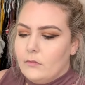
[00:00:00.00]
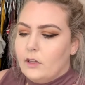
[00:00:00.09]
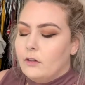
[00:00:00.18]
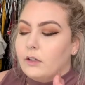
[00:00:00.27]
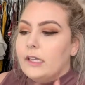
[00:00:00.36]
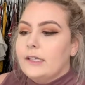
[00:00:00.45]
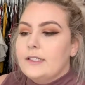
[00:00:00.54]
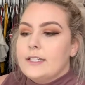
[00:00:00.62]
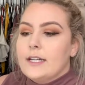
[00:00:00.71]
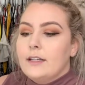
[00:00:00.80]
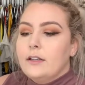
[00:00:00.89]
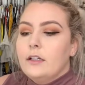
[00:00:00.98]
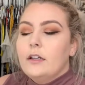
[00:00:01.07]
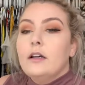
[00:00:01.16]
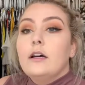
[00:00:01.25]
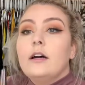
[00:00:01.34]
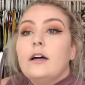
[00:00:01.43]
Okay, it's staying.
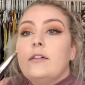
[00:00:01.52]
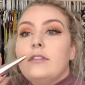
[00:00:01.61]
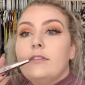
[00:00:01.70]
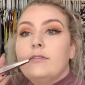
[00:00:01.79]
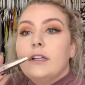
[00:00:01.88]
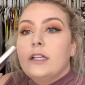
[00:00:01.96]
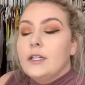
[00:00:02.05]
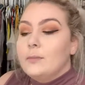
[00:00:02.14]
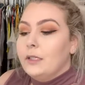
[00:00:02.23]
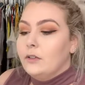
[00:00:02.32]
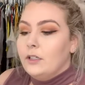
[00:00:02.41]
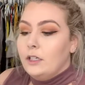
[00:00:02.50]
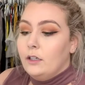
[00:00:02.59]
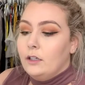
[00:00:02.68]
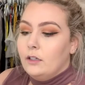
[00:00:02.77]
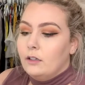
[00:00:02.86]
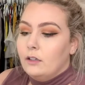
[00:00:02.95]
I have the Fenty
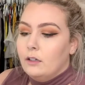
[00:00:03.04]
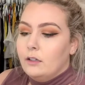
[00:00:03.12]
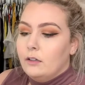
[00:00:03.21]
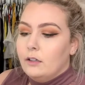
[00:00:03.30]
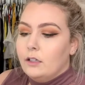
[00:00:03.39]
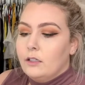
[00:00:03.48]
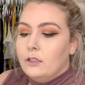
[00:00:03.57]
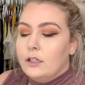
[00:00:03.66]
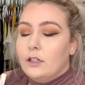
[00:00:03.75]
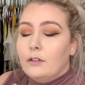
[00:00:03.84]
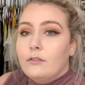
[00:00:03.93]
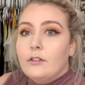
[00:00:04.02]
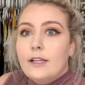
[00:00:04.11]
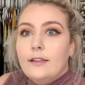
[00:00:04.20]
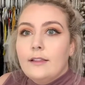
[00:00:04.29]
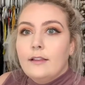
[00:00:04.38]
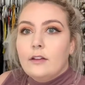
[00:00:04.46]
Beauty Uncuffed
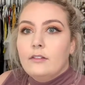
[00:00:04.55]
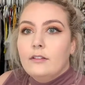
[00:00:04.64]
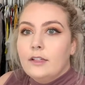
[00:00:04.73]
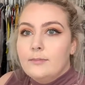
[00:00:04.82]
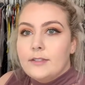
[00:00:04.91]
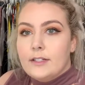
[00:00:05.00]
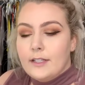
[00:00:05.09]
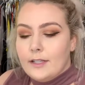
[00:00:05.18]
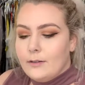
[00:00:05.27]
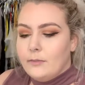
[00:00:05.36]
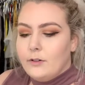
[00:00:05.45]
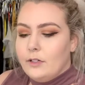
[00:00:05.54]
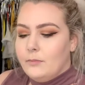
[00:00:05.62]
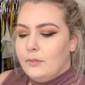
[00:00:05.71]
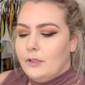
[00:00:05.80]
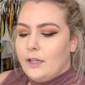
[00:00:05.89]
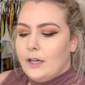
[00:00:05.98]
Liquid Lipstick. I'm going to
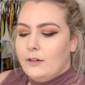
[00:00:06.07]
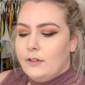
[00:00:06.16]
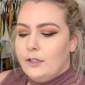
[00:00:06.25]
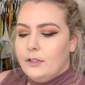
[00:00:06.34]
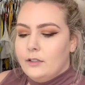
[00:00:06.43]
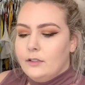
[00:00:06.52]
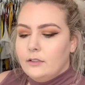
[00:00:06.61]
put that on.